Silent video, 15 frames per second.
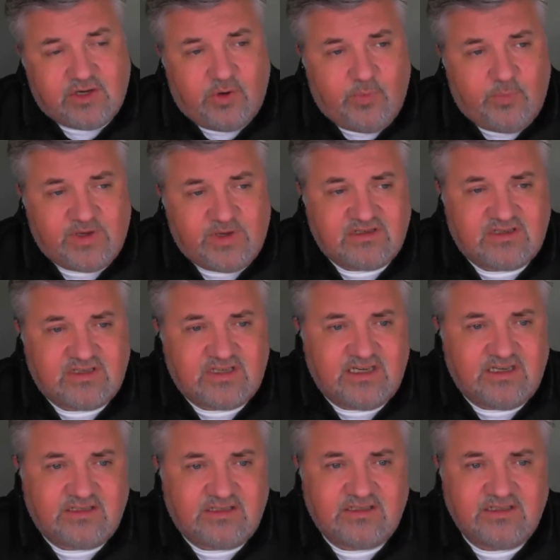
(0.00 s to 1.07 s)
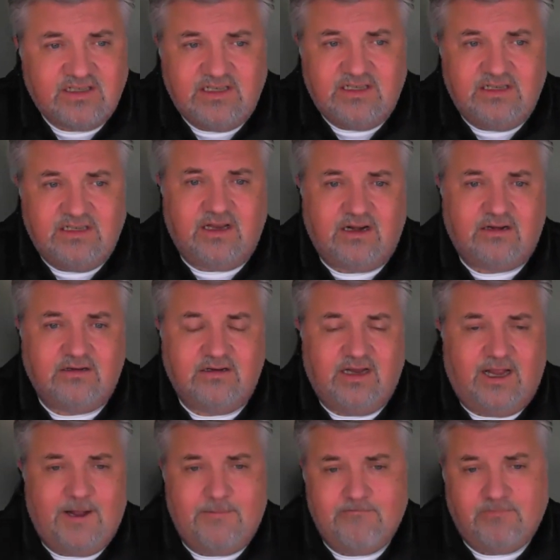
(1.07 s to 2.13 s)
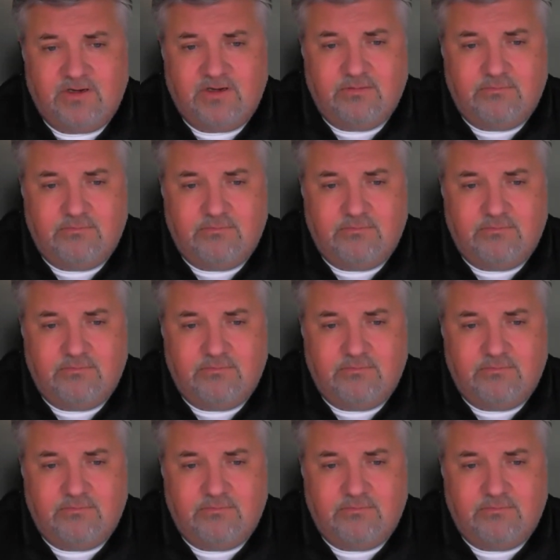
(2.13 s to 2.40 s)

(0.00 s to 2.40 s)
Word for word: So businesses that um,